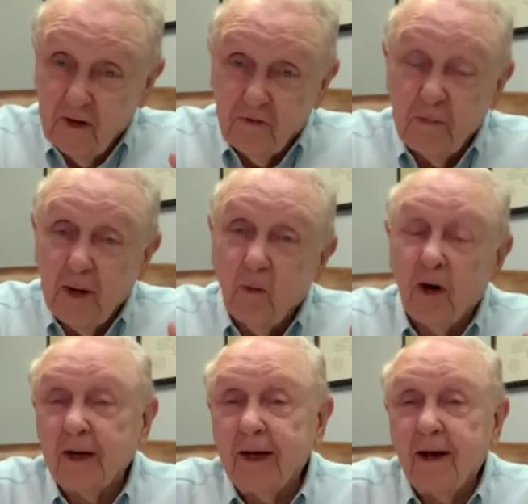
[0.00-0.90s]
have been
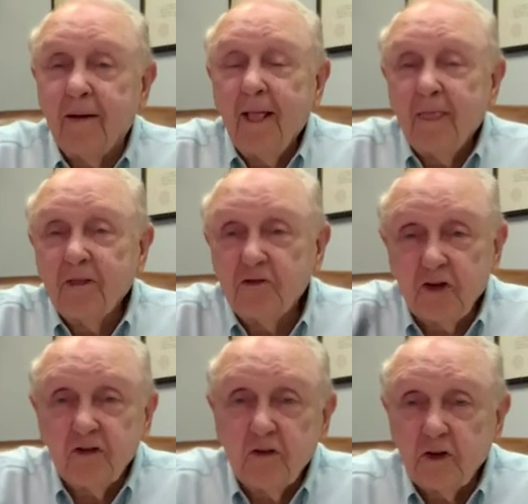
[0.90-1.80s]
working now. The
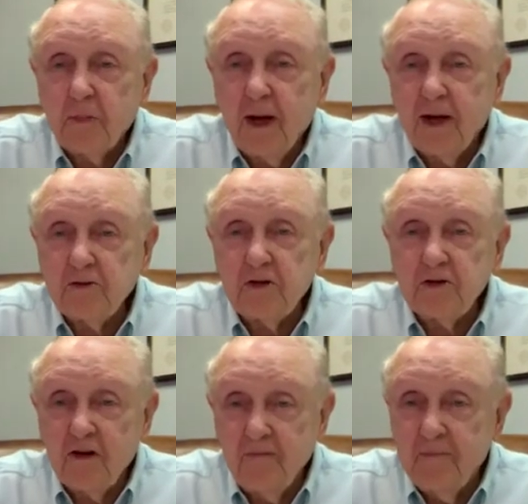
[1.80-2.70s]
six of us pastors
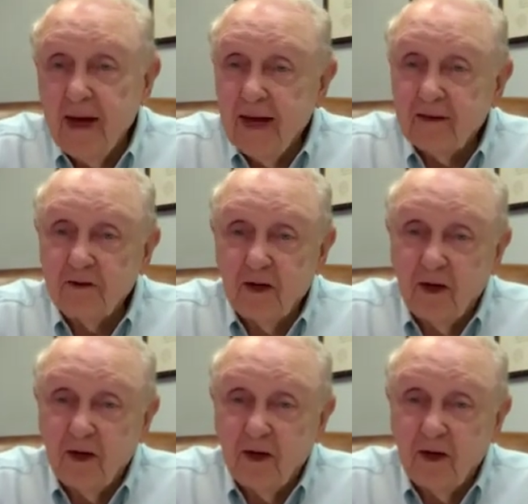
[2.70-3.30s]
have met.